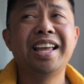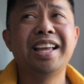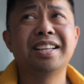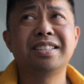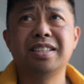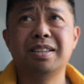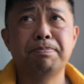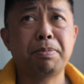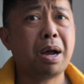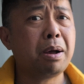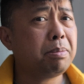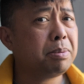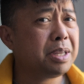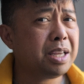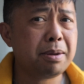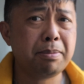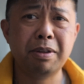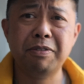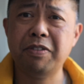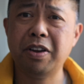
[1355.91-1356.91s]
It's probably
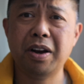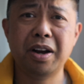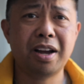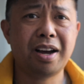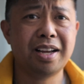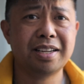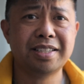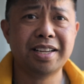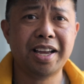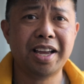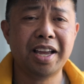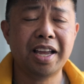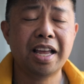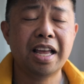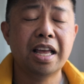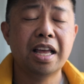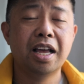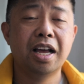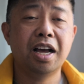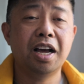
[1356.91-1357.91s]
going to be a very hot day,
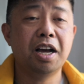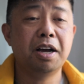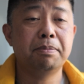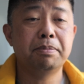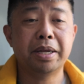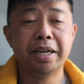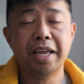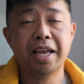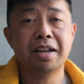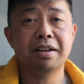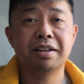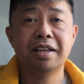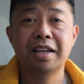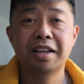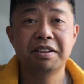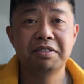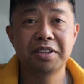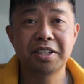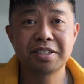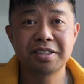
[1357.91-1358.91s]
but again,
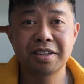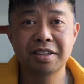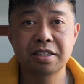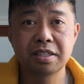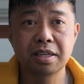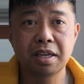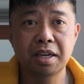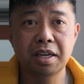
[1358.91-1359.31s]
this is